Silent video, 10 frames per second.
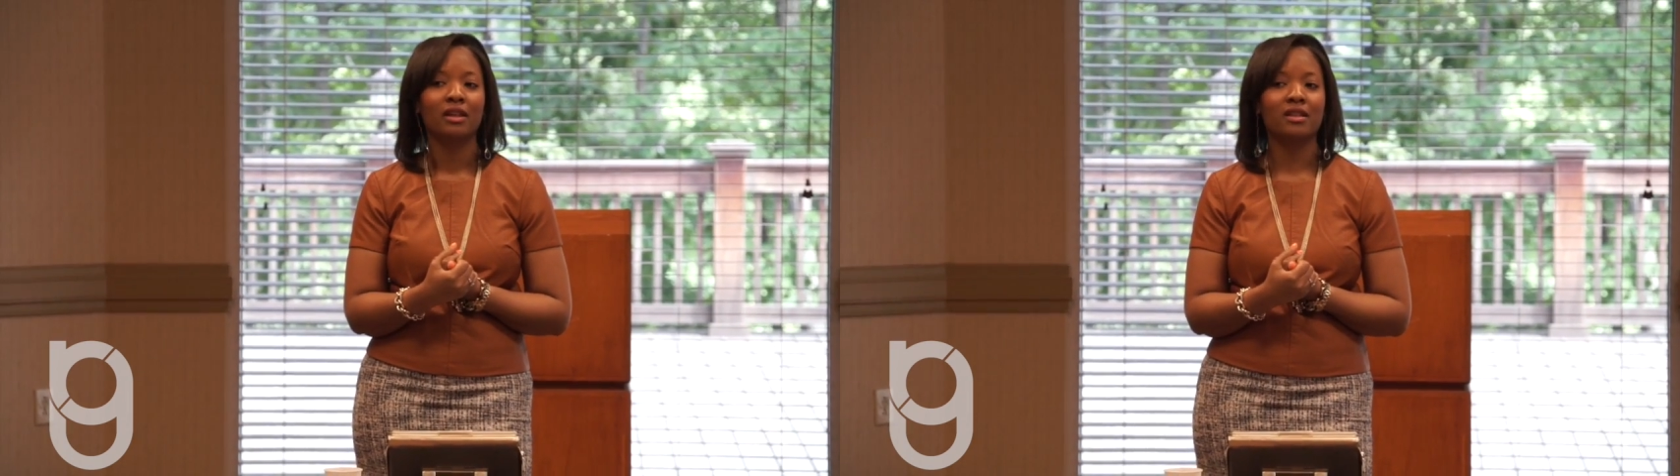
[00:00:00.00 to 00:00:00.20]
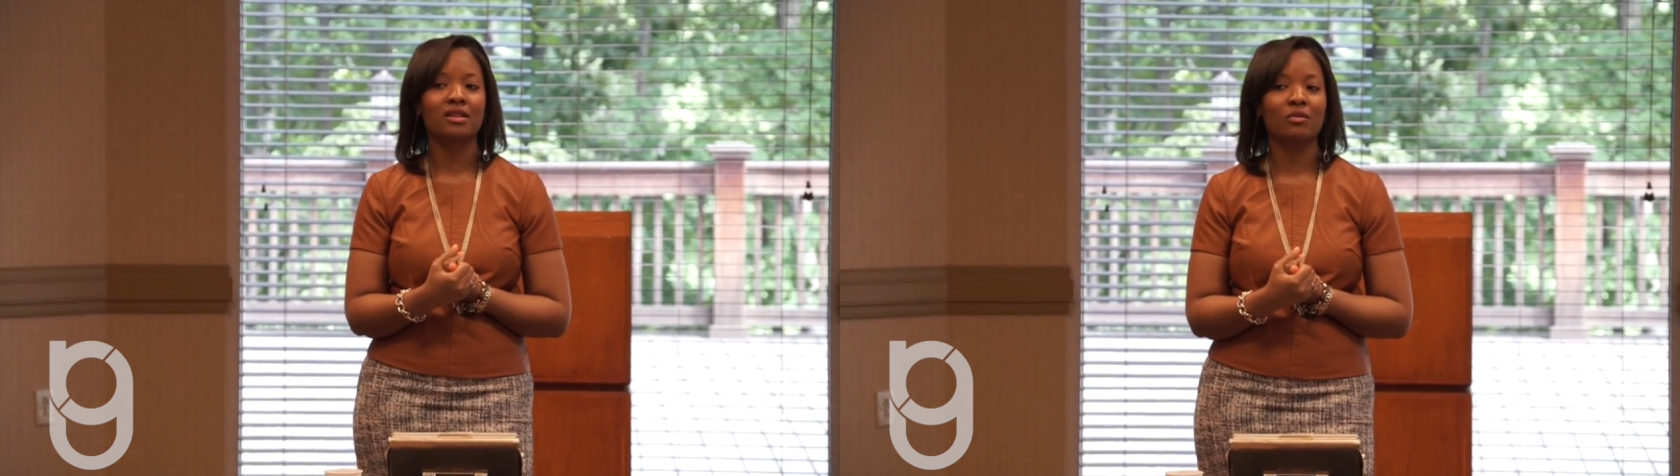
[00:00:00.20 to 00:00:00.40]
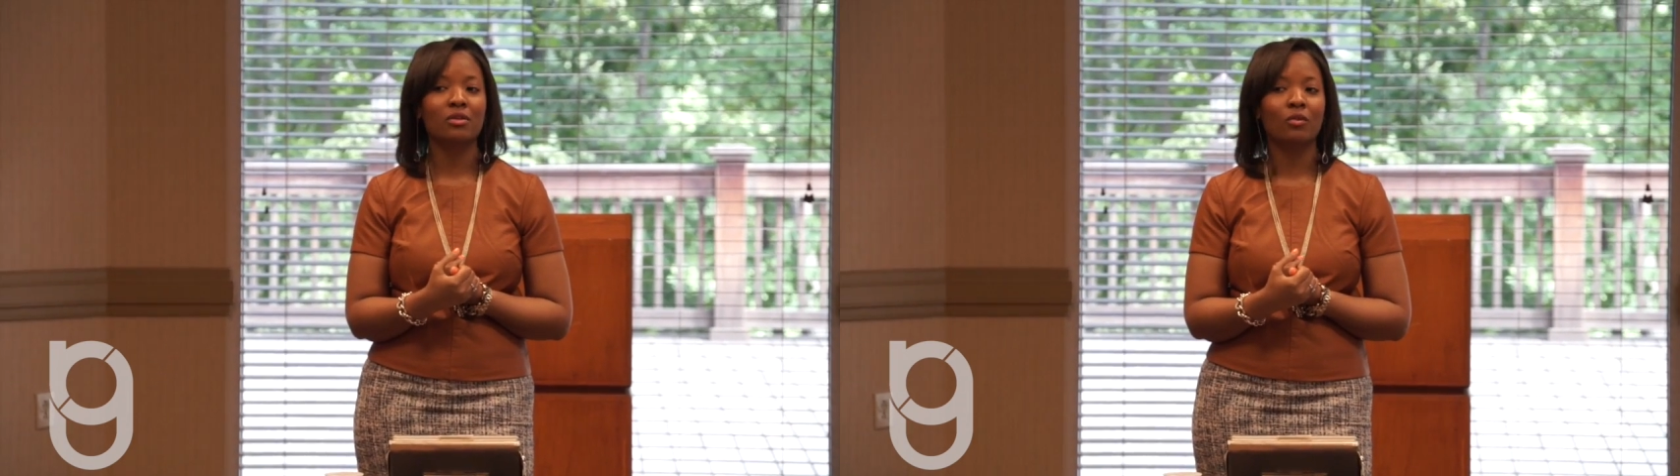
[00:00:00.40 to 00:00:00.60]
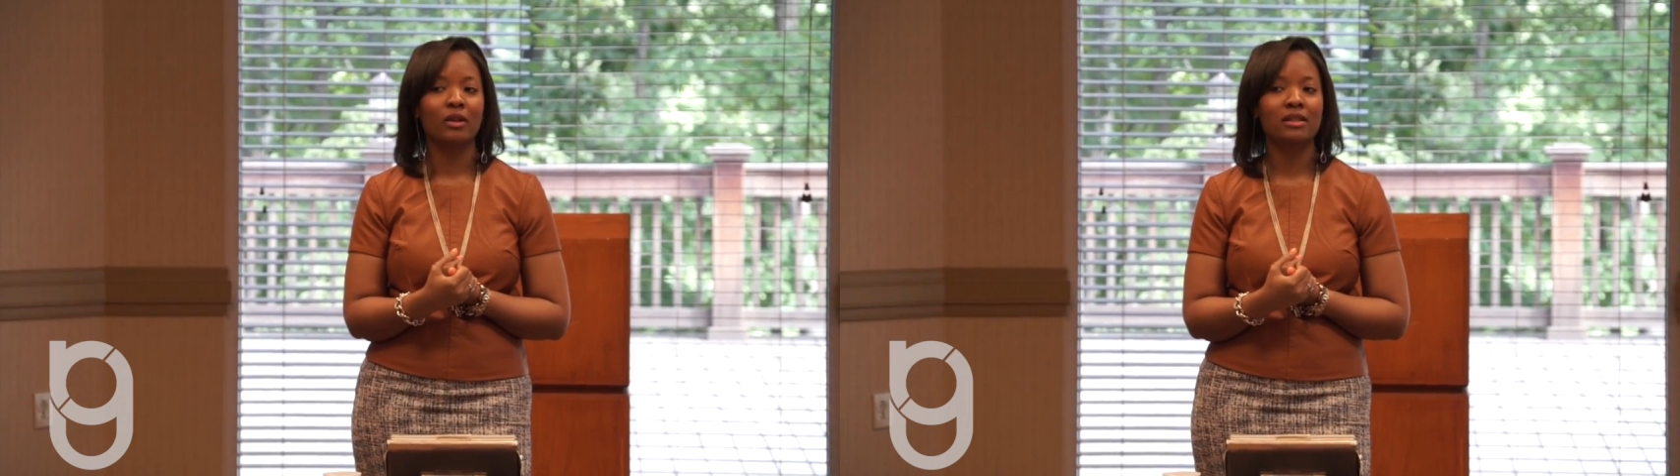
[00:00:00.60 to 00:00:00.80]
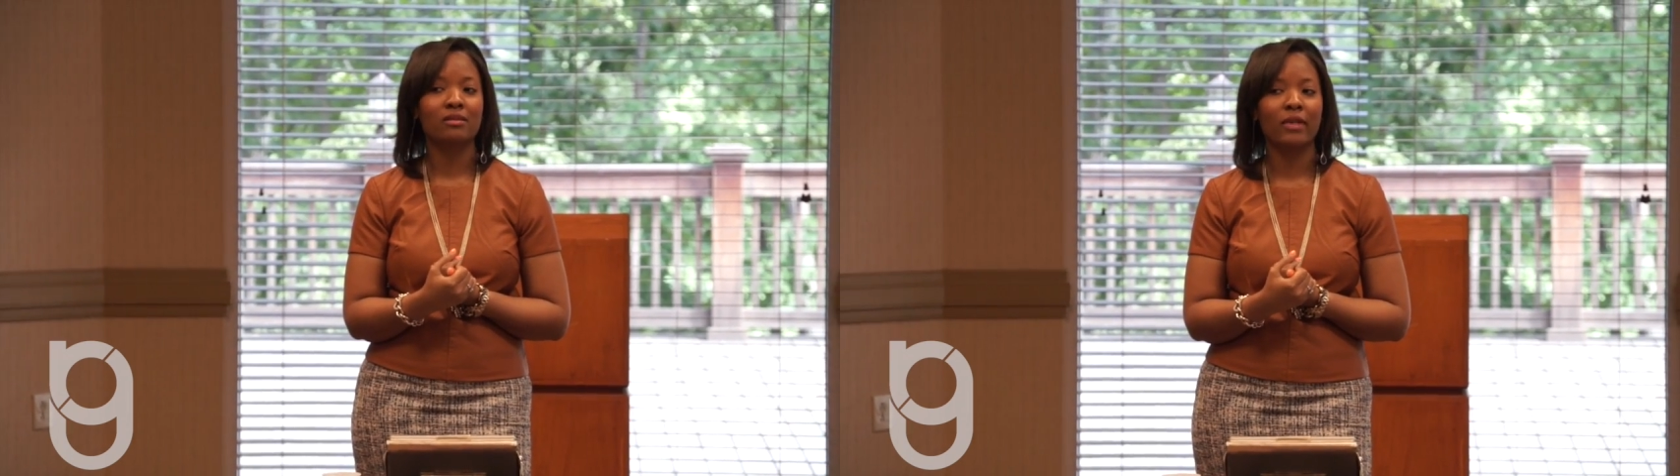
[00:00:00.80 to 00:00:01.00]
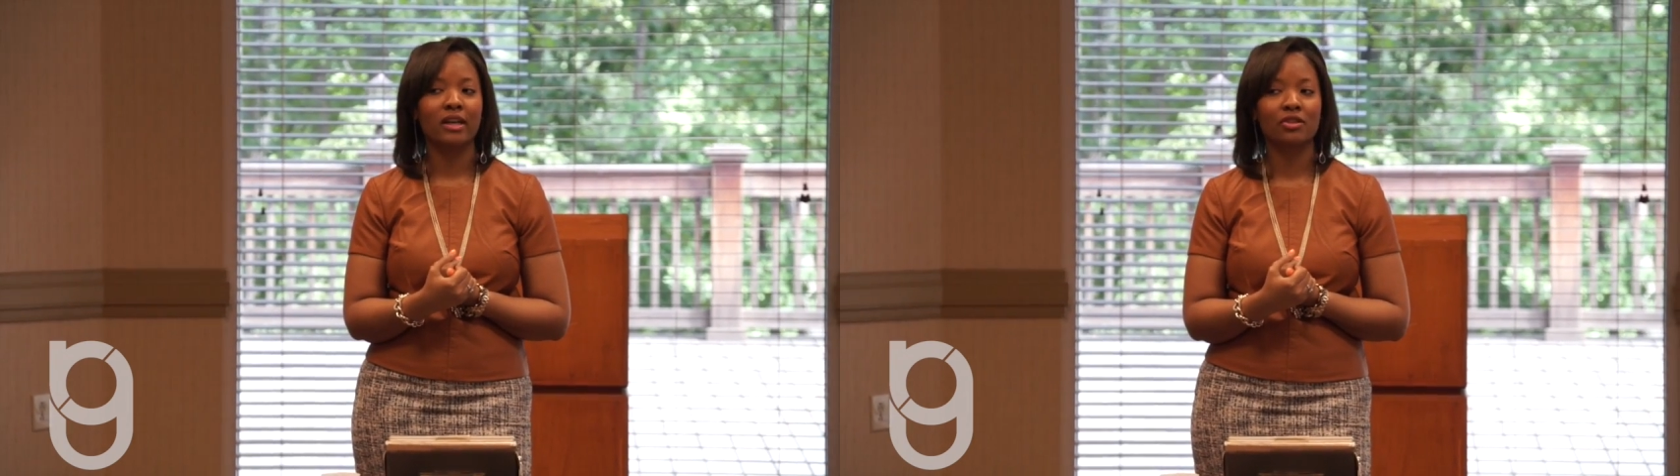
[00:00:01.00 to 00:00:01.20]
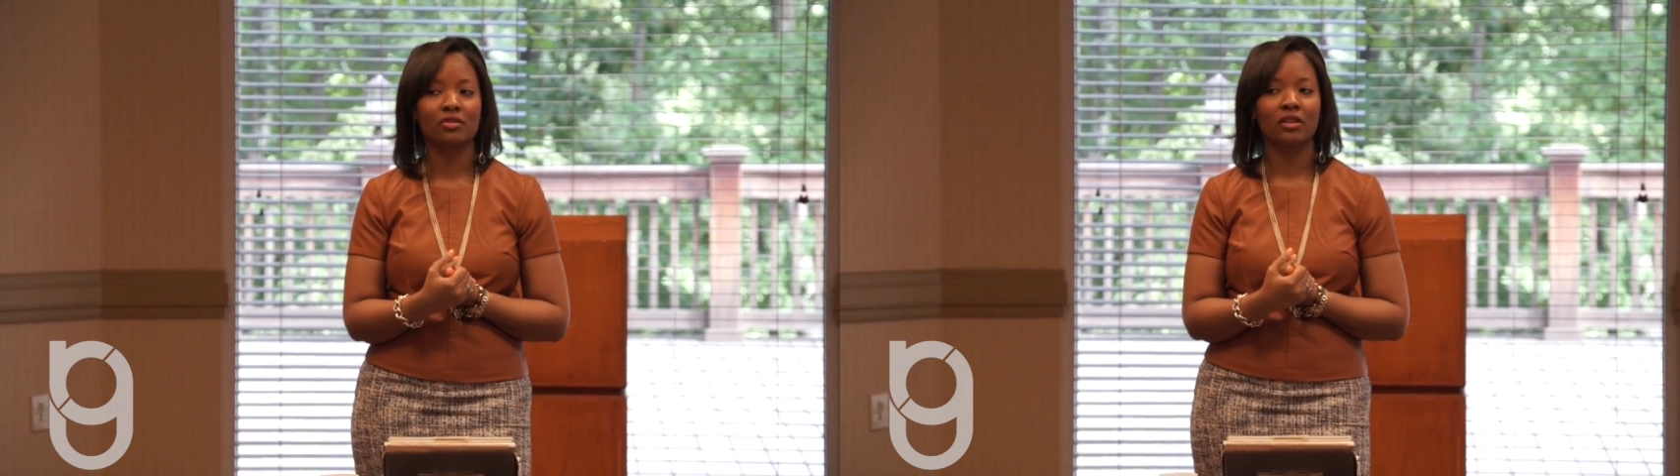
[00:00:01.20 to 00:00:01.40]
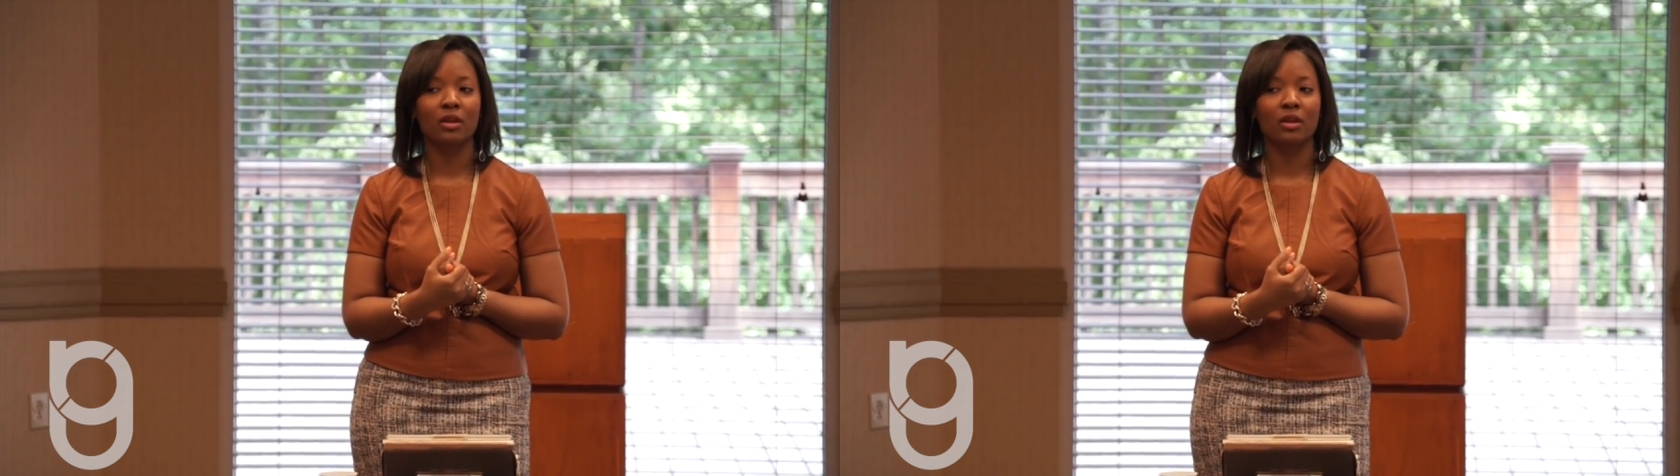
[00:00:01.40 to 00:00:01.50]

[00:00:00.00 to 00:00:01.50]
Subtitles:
And so we want to make sure